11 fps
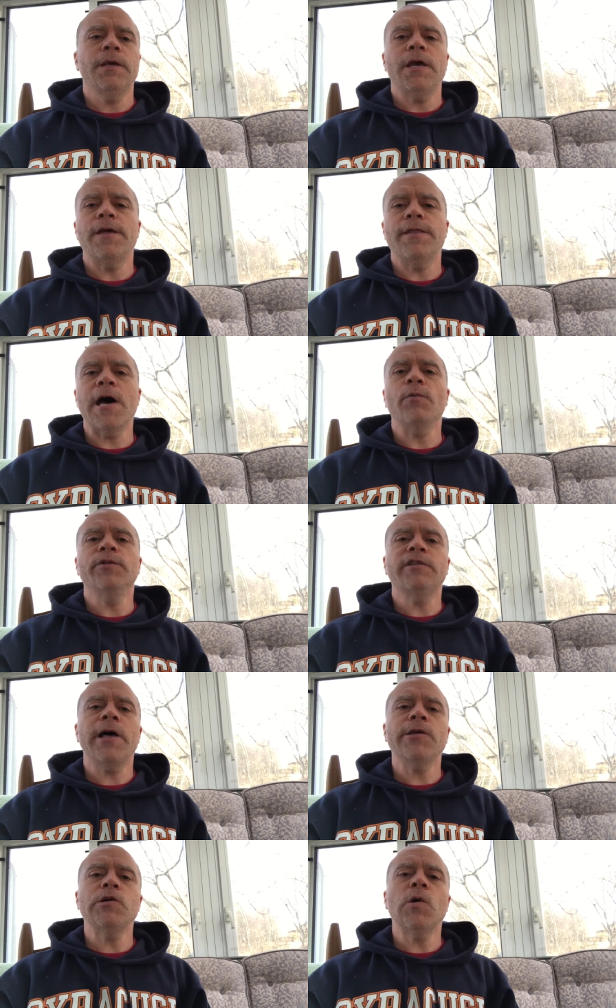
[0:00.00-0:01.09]
And that will
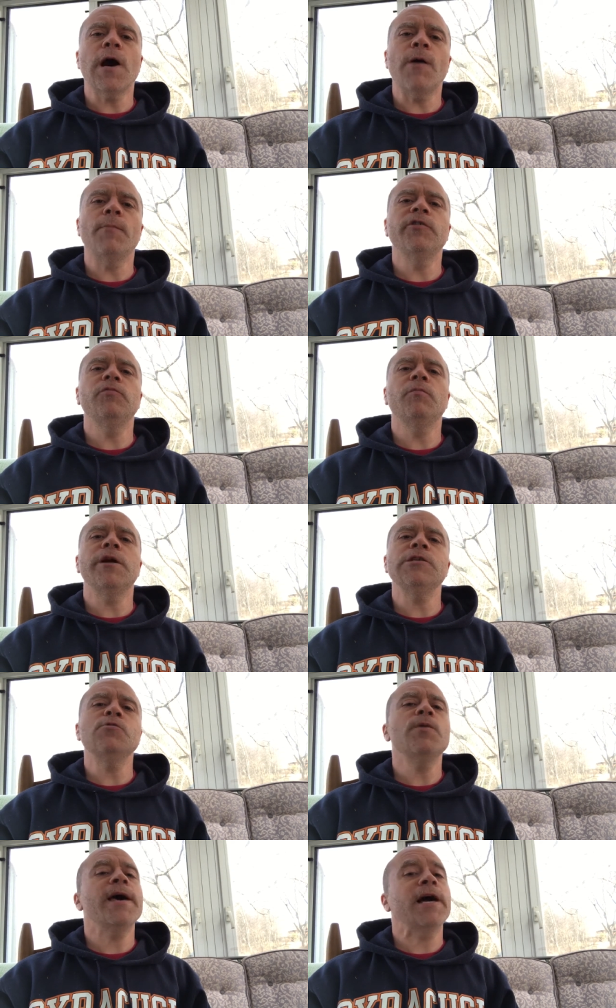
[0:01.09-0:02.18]
tell you how much money
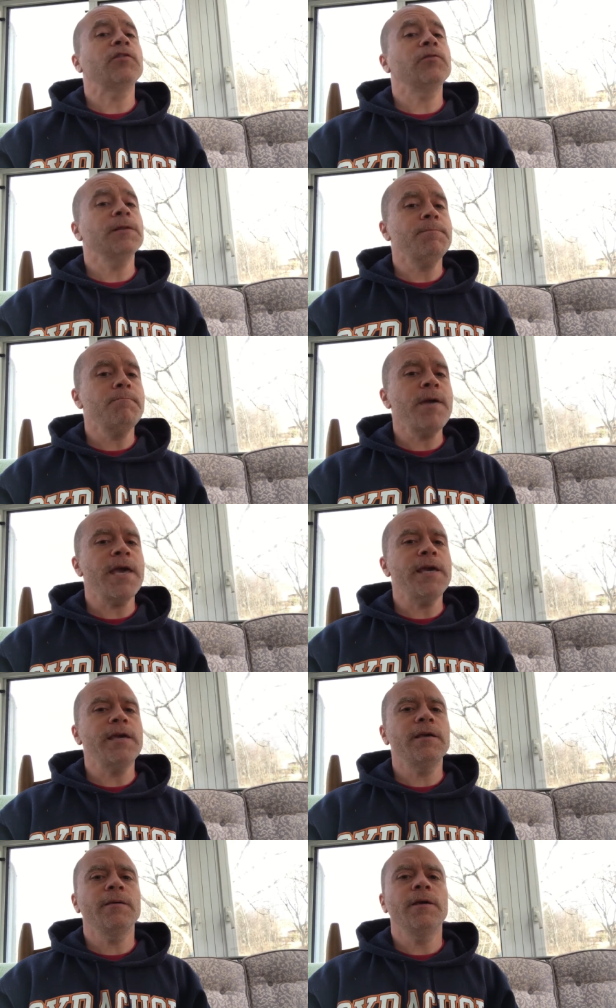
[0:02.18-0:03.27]
you actually
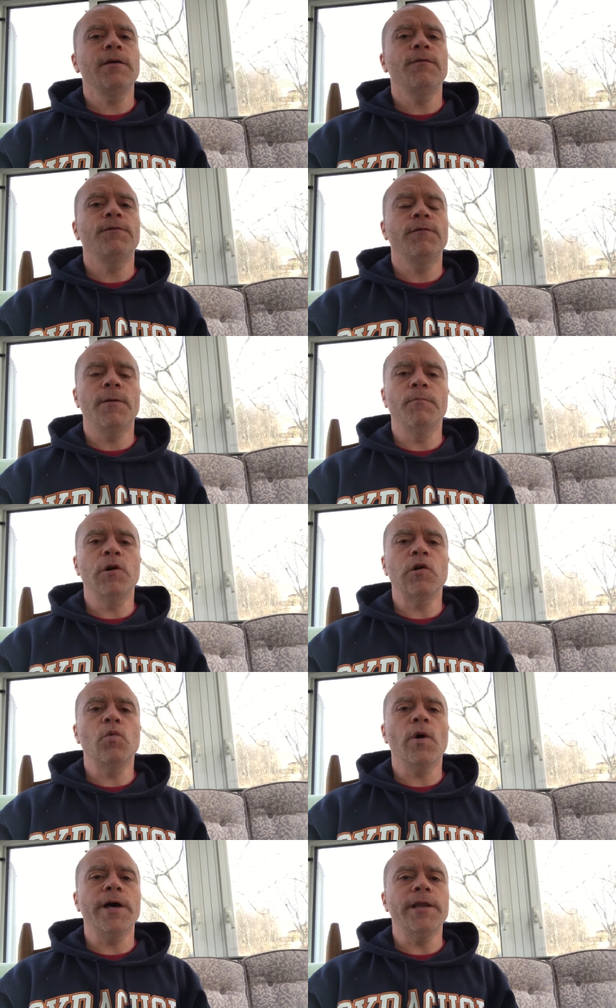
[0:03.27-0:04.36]
make from
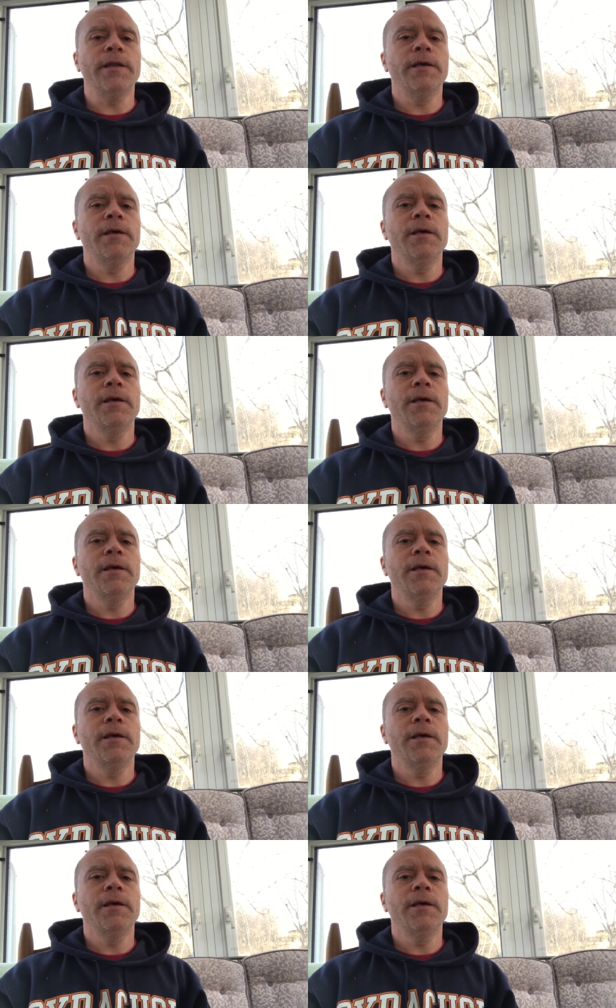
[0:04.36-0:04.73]
book one,